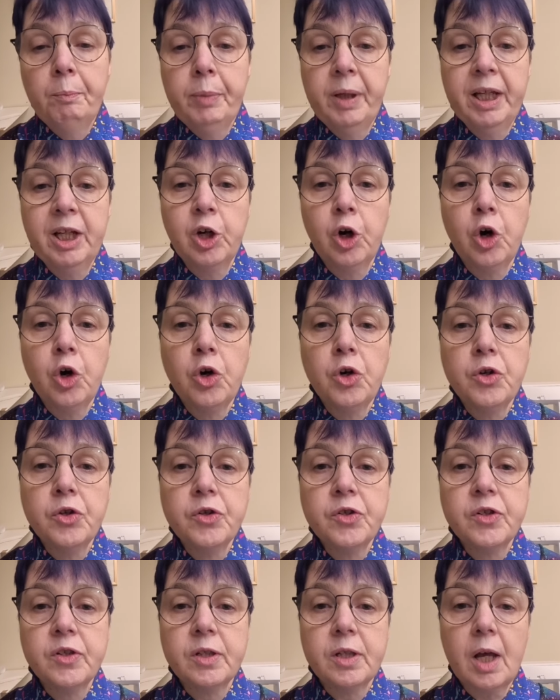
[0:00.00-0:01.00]

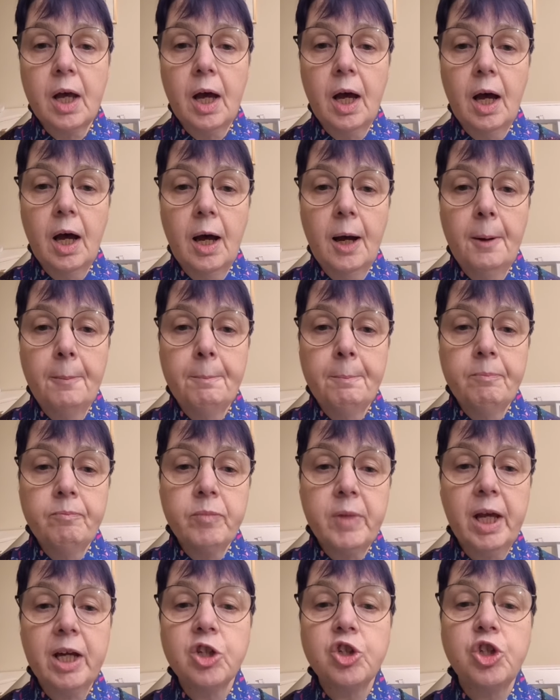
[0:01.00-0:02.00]
because
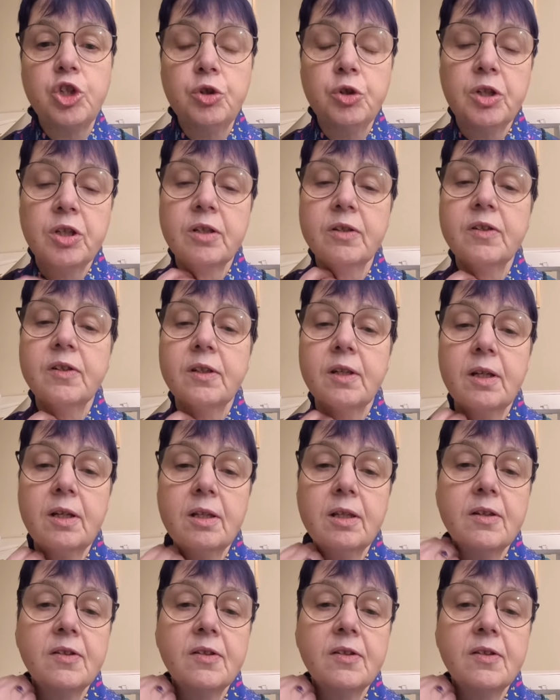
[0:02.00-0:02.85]
as you can see,